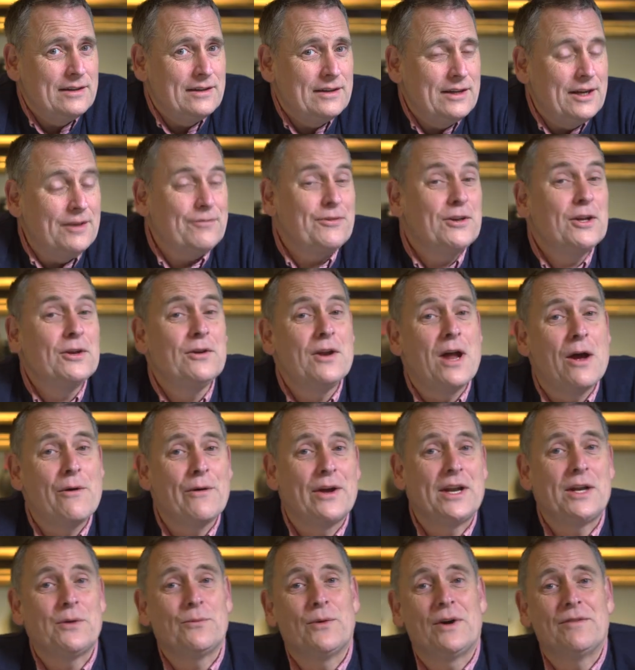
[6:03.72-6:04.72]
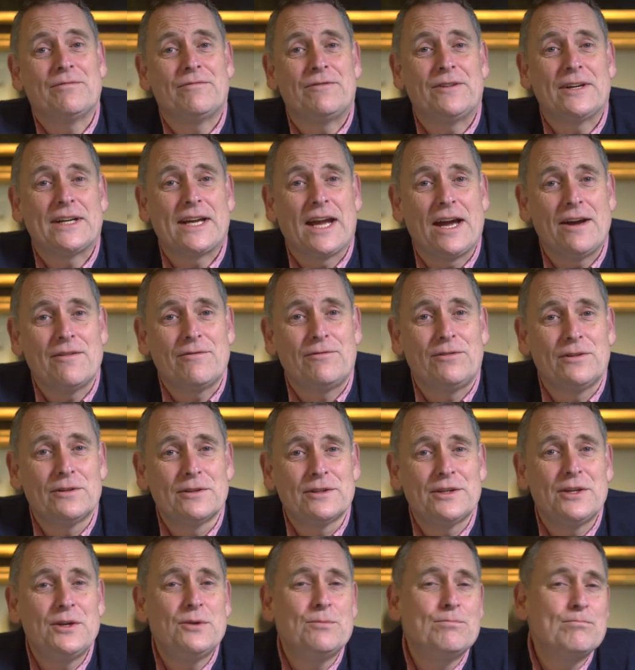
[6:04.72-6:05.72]
If you know anyone
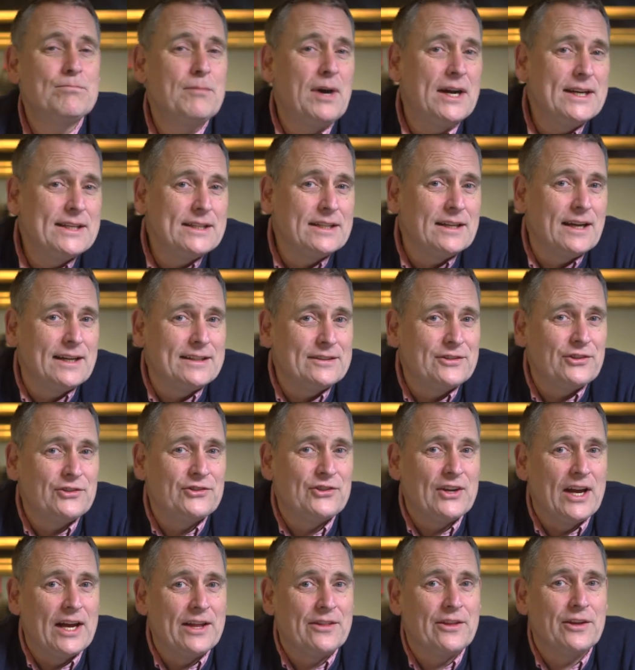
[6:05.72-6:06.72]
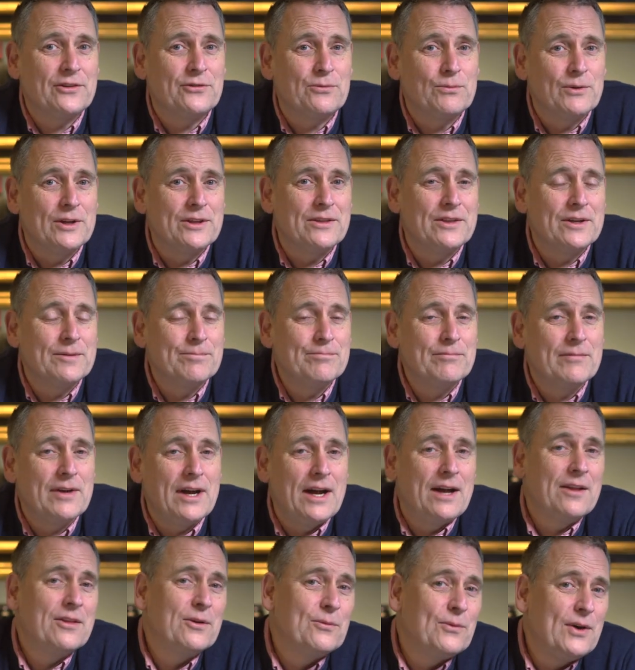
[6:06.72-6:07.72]
forgetful, you might like to share this with them.
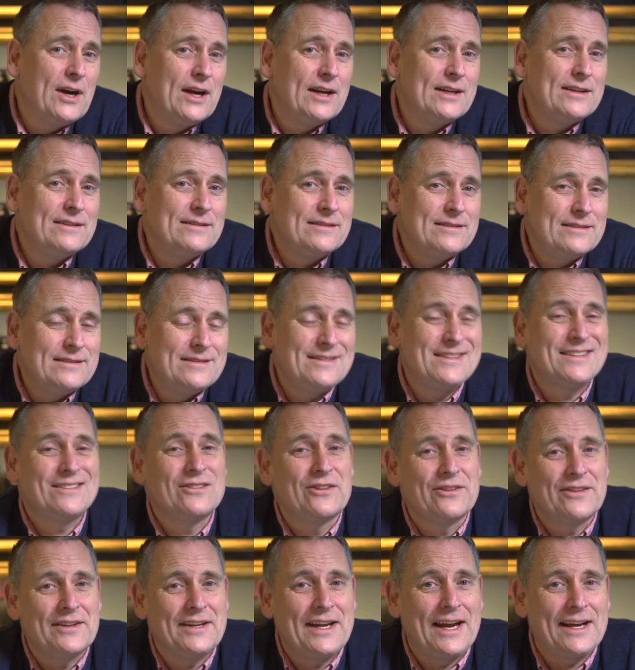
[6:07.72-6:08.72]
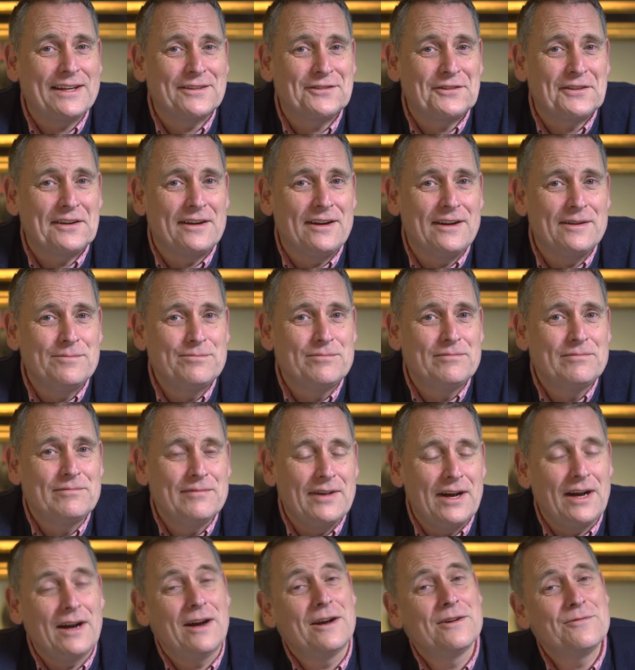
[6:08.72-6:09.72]
Otherwise, till the next time,
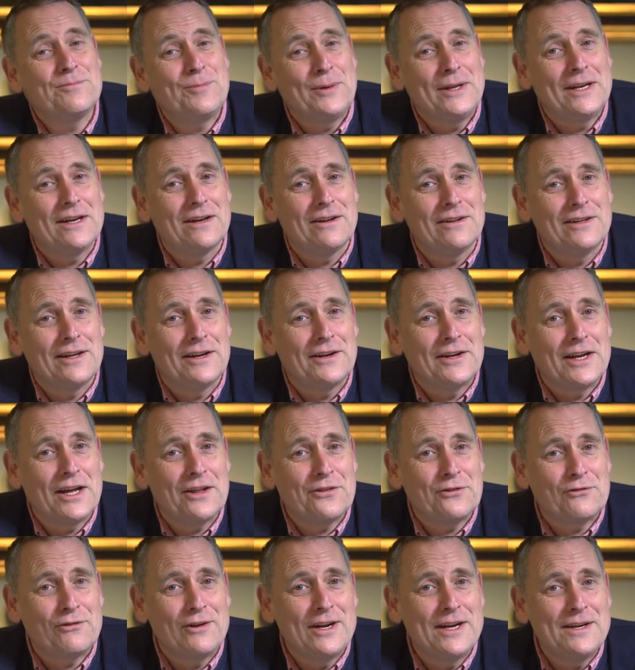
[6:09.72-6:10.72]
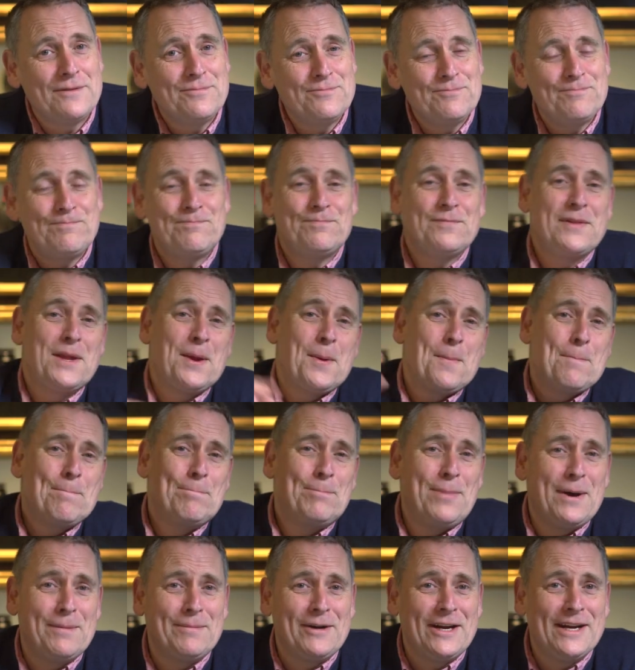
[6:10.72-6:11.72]
I've been Arlo Guthrie.
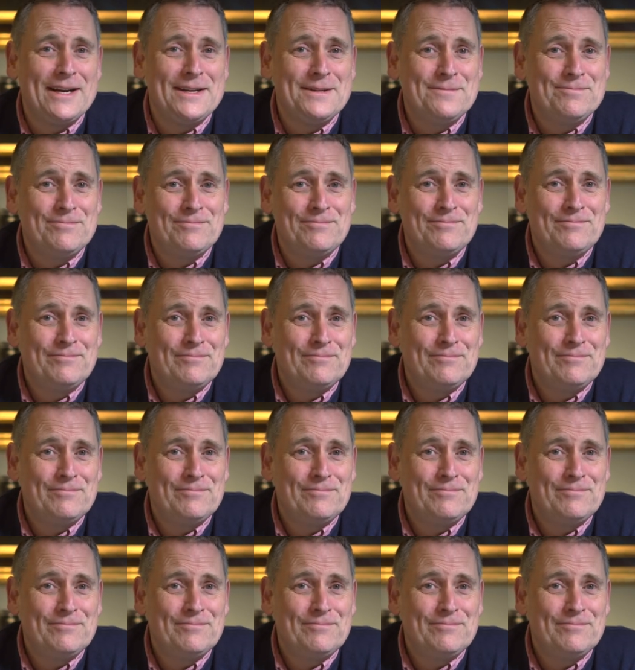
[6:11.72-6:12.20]
Bye-bye.